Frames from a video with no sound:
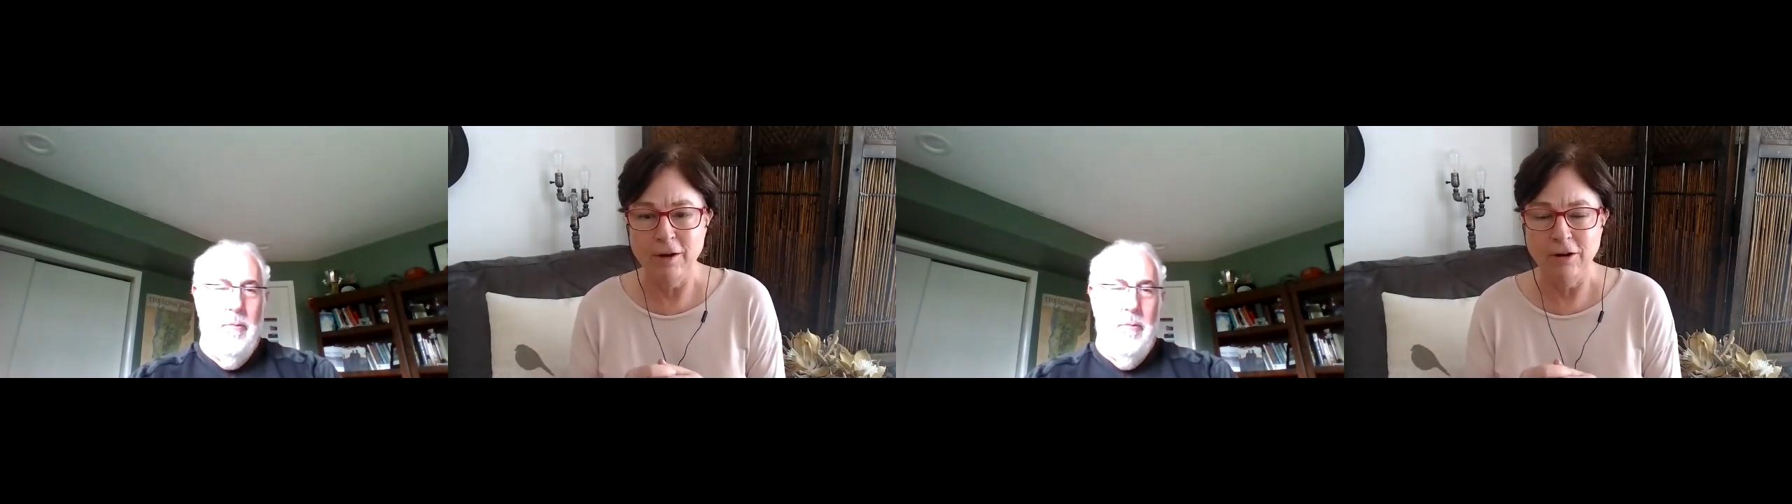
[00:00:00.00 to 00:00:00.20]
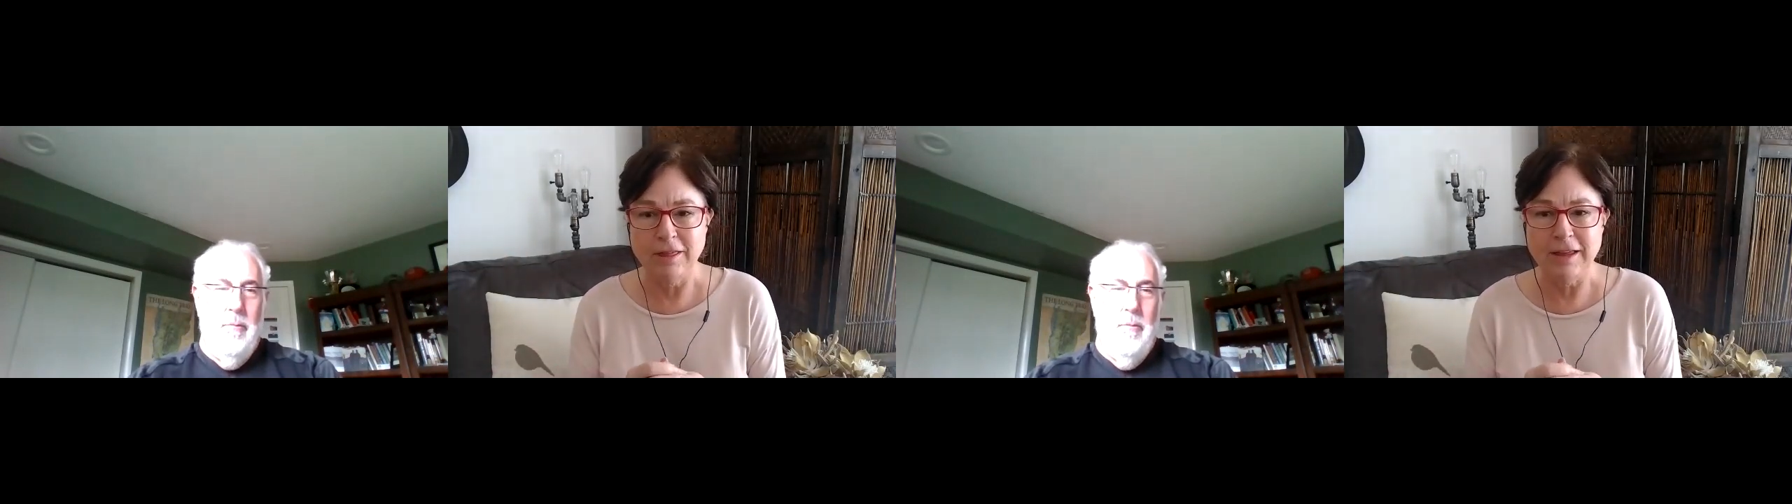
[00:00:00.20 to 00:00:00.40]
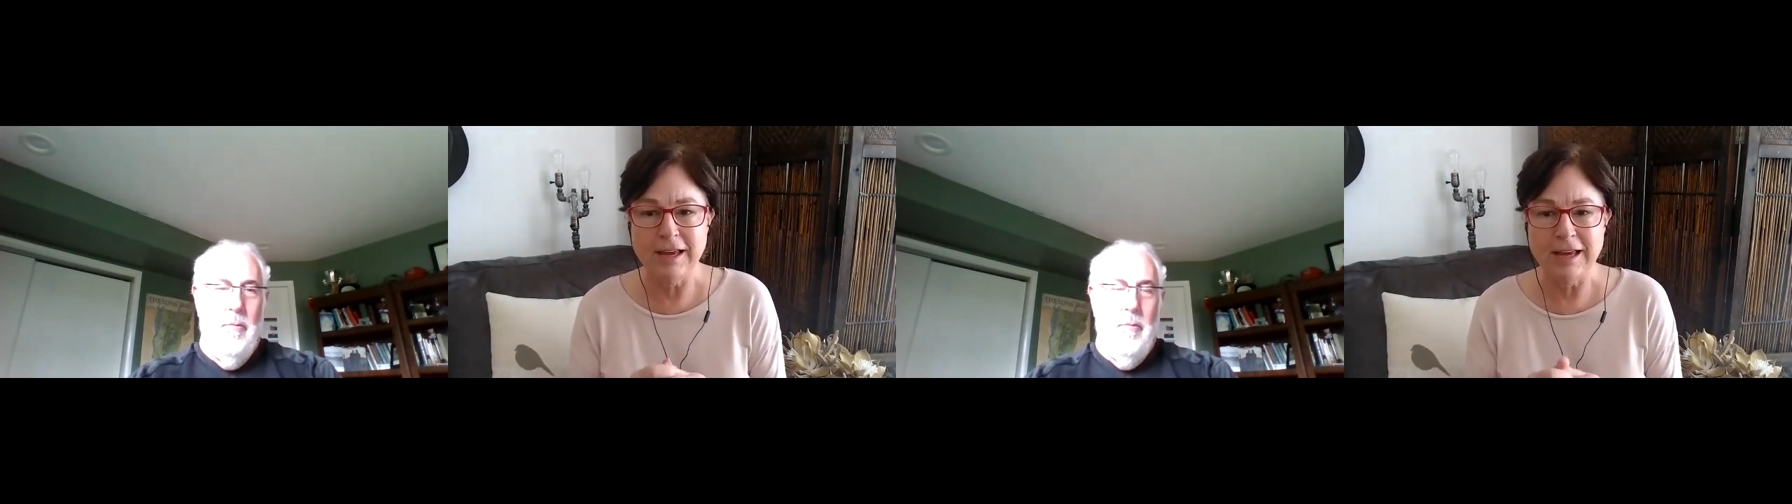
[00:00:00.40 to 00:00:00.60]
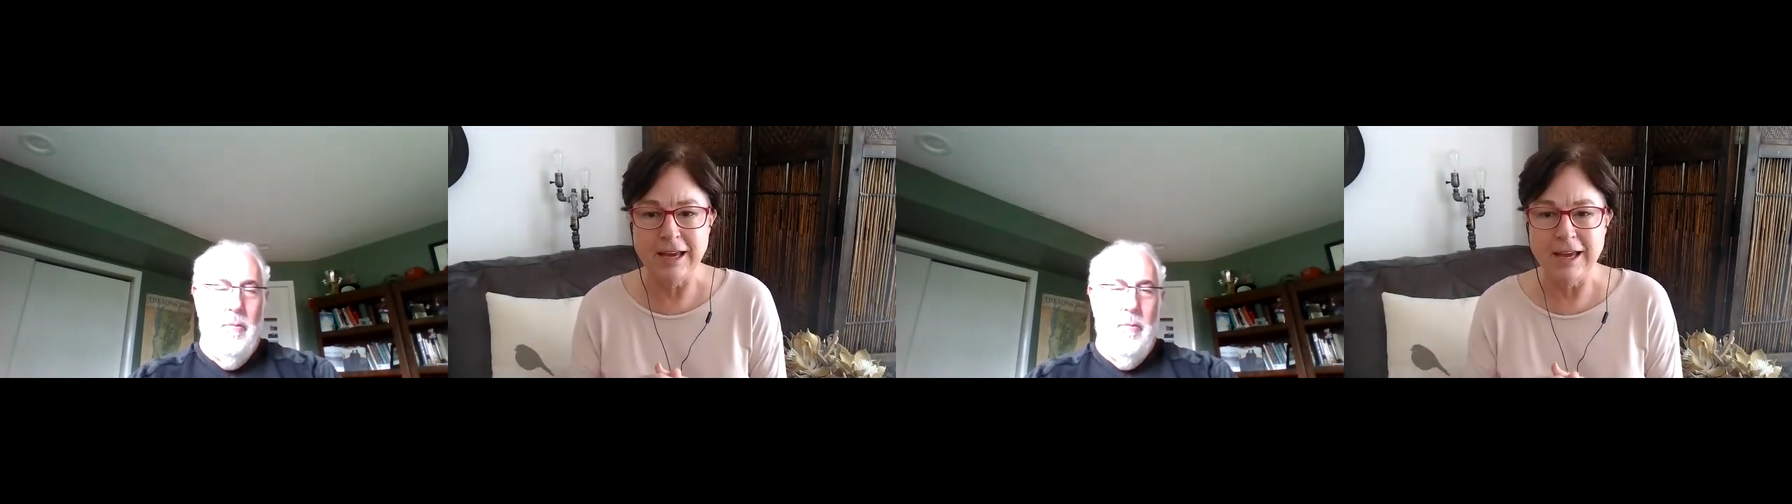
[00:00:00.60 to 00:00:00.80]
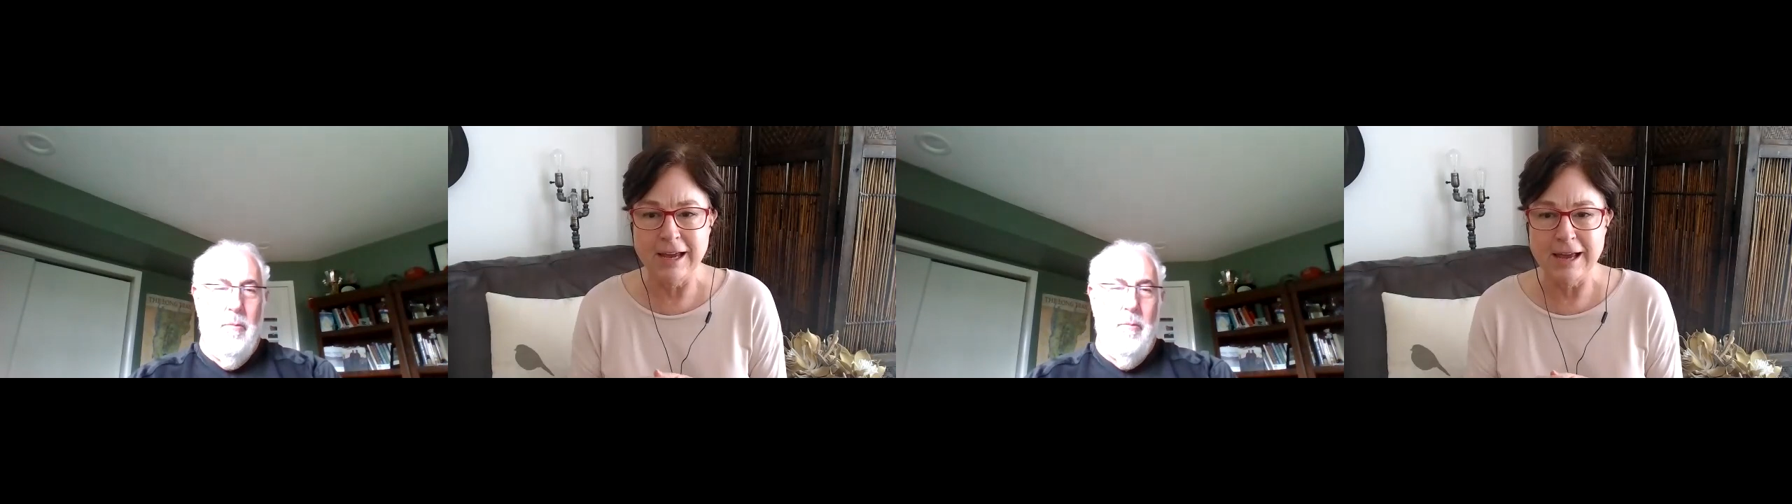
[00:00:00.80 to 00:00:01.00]
are
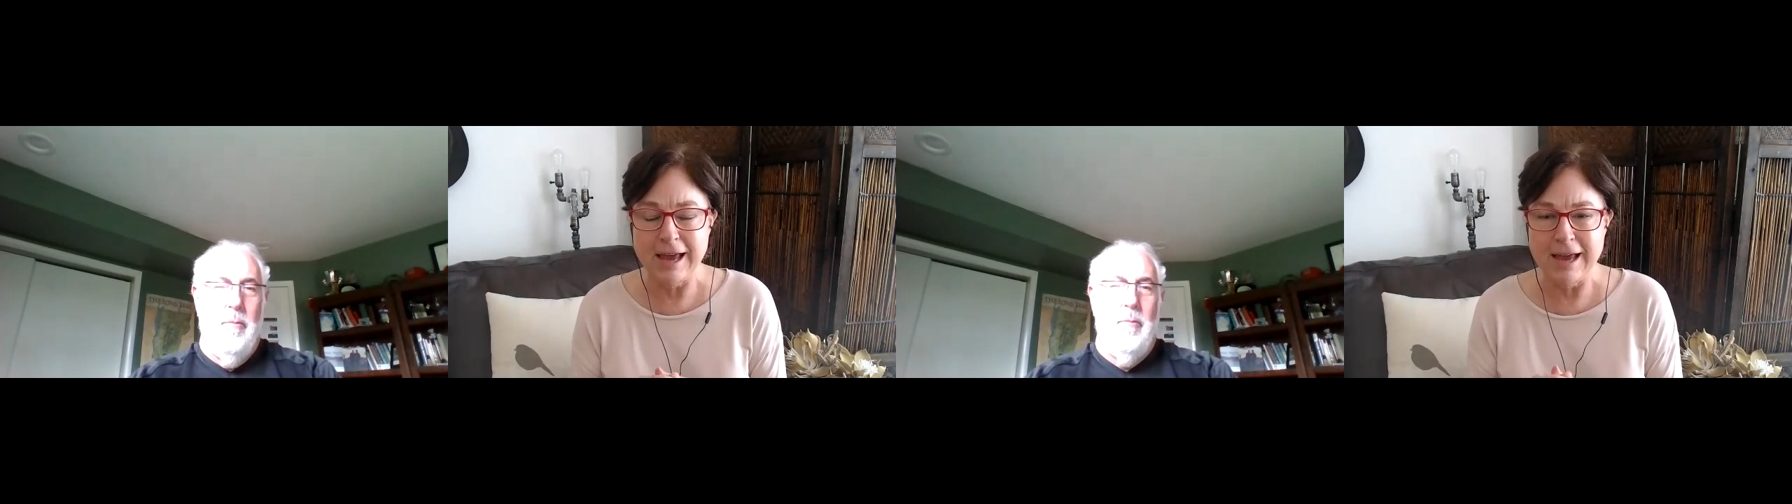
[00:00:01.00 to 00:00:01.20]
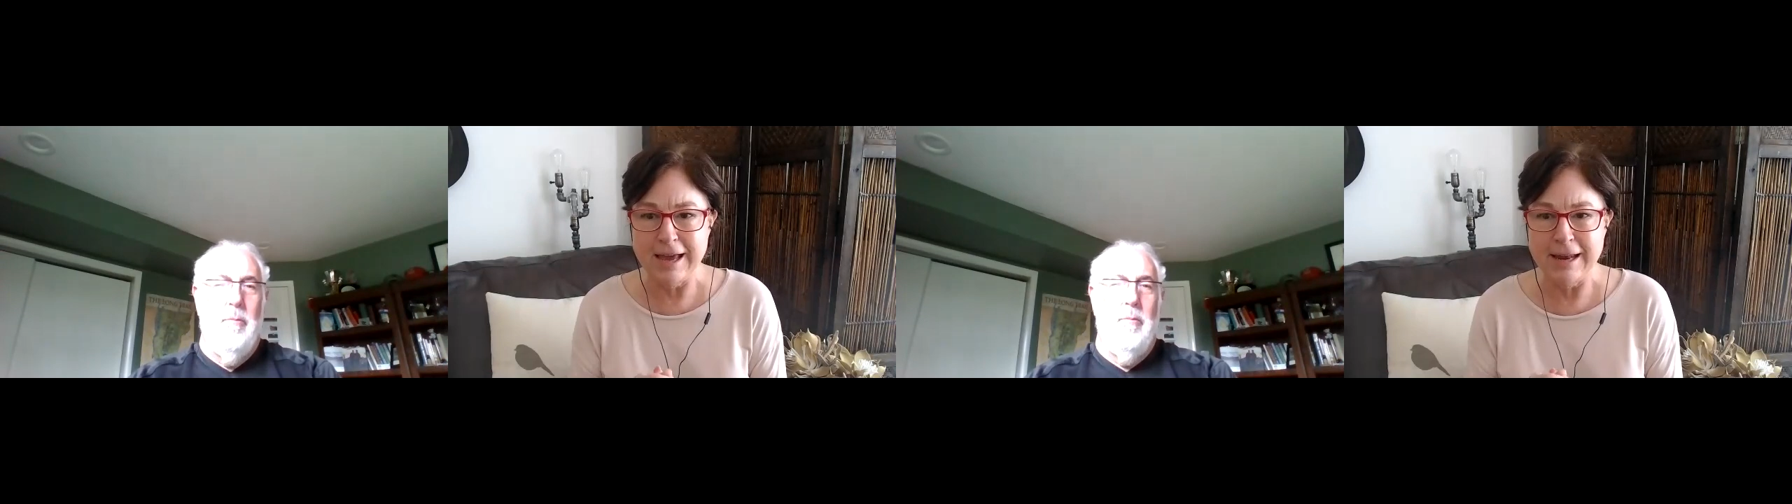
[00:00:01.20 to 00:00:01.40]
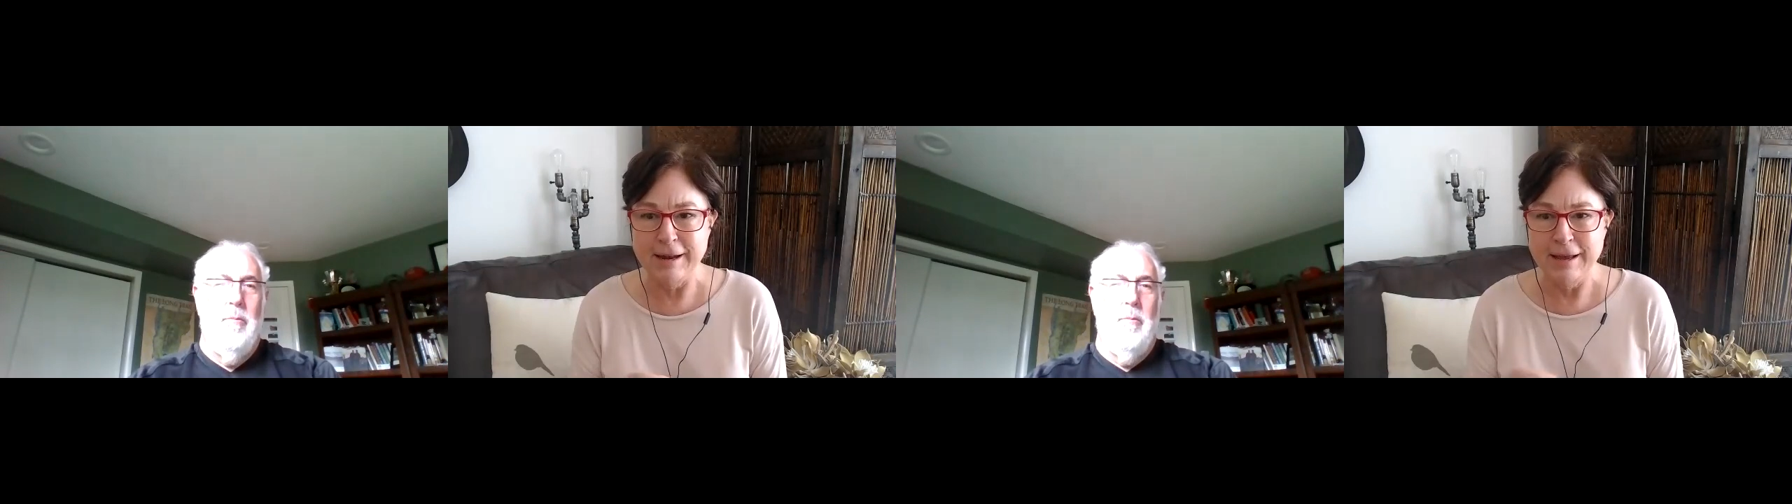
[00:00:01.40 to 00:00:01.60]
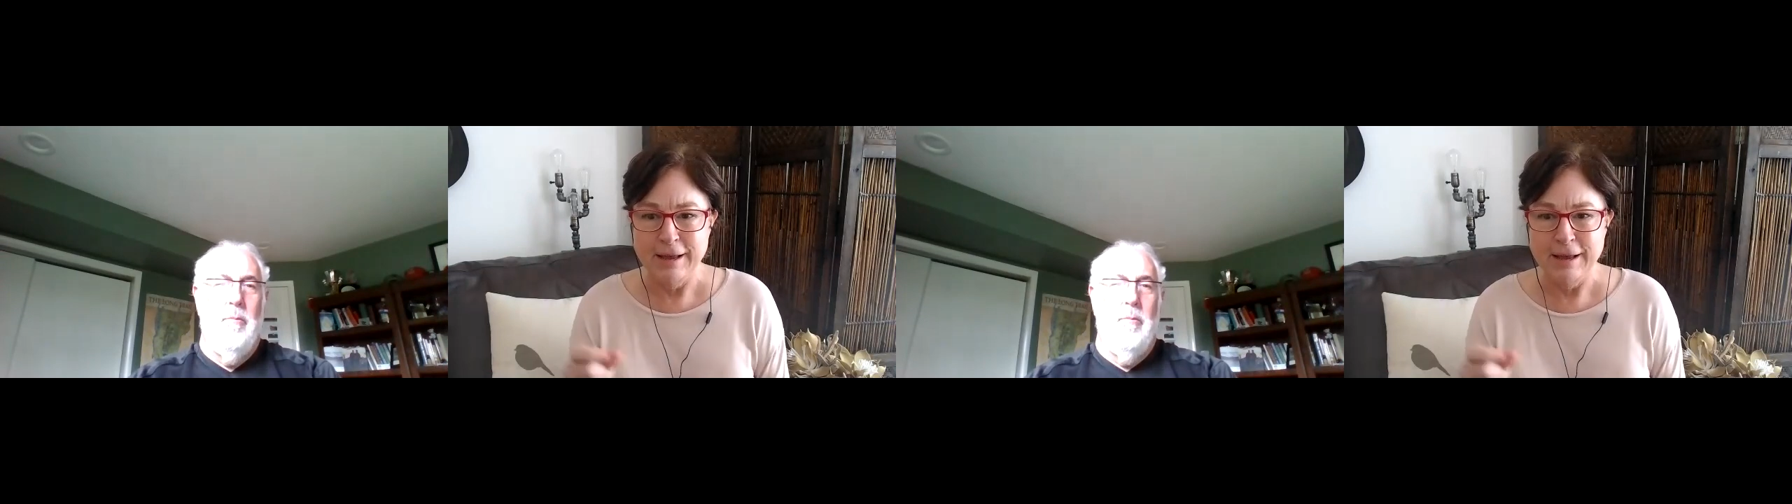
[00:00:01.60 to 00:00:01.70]
thinking in